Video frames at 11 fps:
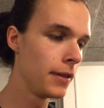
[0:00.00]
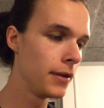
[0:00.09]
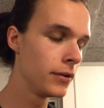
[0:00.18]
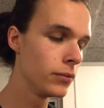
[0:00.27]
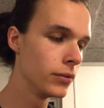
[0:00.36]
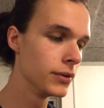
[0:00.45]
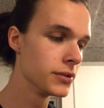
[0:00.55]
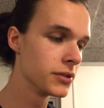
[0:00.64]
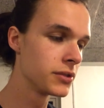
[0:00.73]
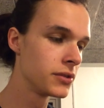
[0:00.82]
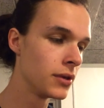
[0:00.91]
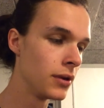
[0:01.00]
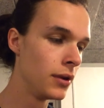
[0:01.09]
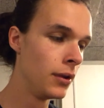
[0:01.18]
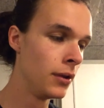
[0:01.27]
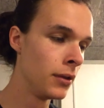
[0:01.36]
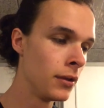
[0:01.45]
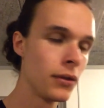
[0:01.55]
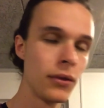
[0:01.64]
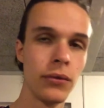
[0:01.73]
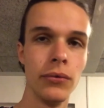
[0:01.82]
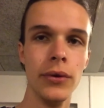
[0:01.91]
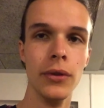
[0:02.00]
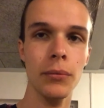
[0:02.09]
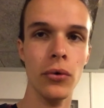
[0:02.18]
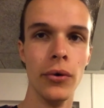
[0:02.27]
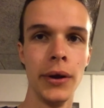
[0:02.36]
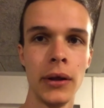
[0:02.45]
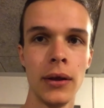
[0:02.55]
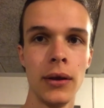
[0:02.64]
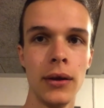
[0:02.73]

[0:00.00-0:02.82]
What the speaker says: It was 3 in the morning.